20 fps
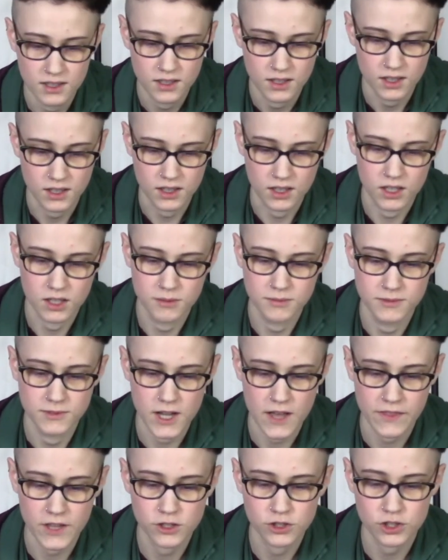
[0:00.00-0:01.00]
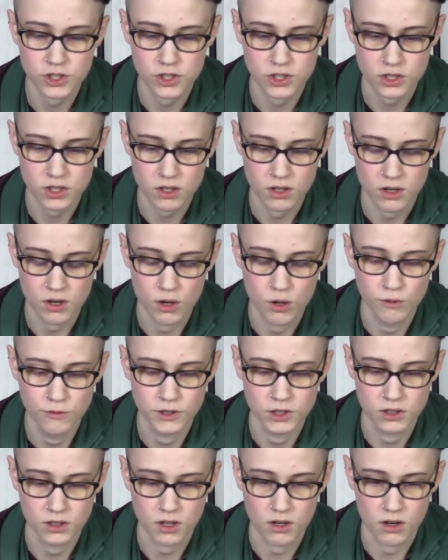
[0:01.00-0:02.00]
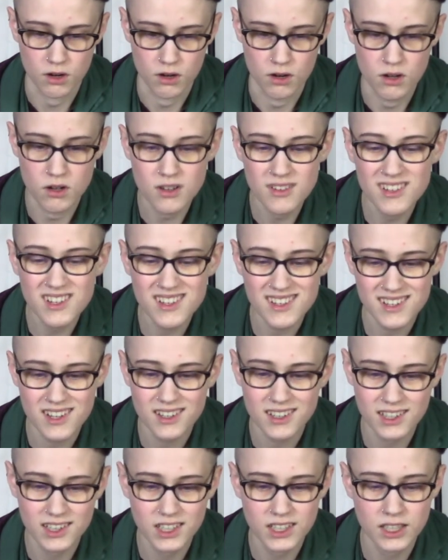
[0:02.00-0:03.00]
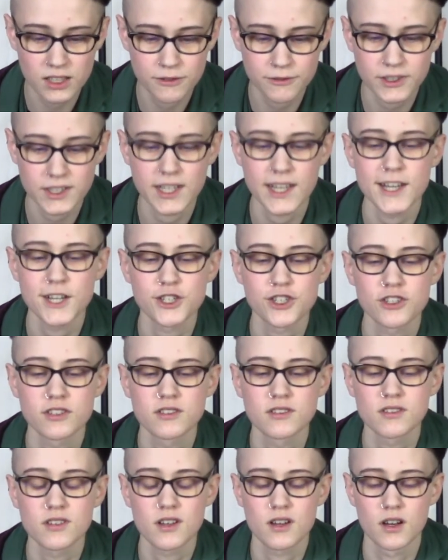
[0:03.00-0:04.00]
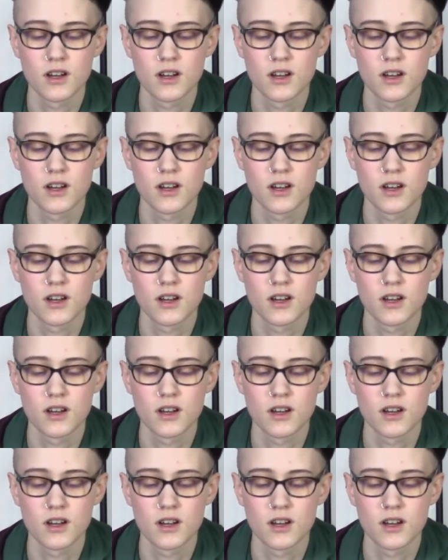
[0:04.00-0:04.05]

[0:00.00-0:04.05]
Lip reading: And then just overall a clarification,